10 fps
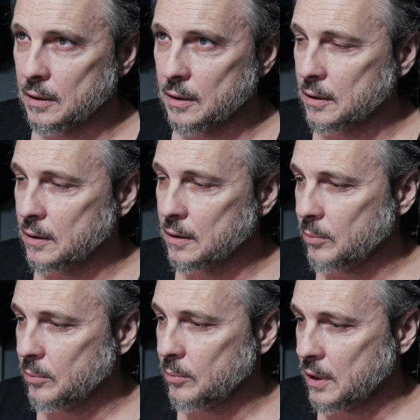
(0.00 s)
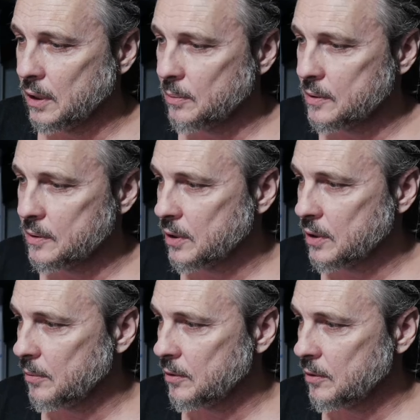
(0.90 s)
if I bring that up, is it bringing up
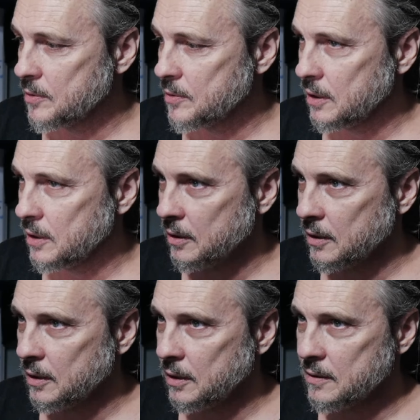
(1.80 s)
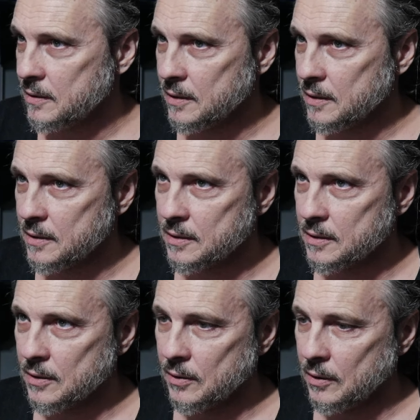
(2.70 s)
the website? Yes, it is.
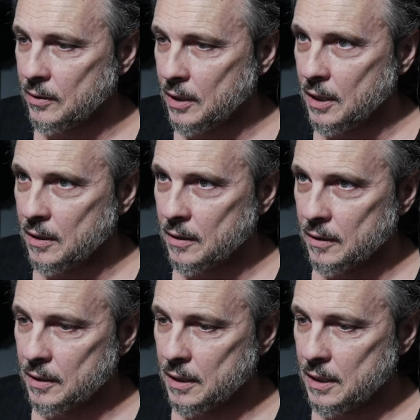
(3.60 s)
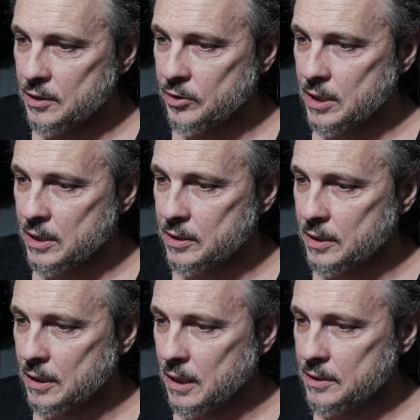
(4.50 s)
So the
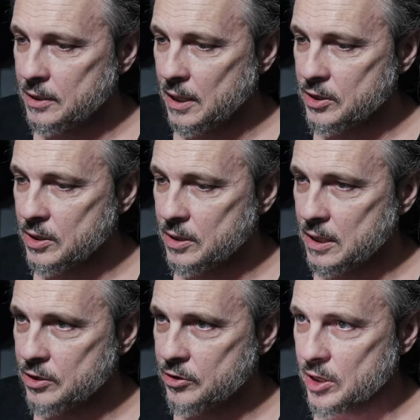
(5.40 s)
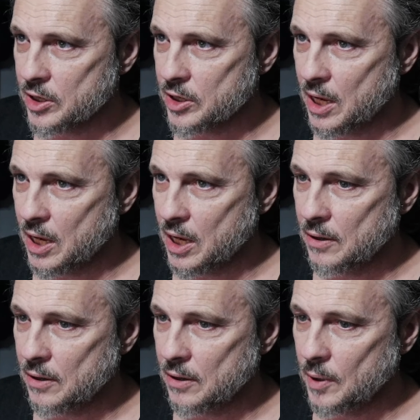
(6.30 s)
installation instructions are there on the
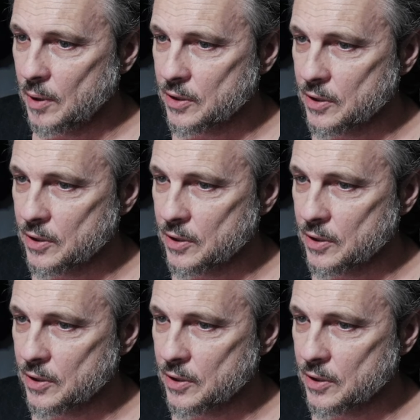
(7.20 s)
website,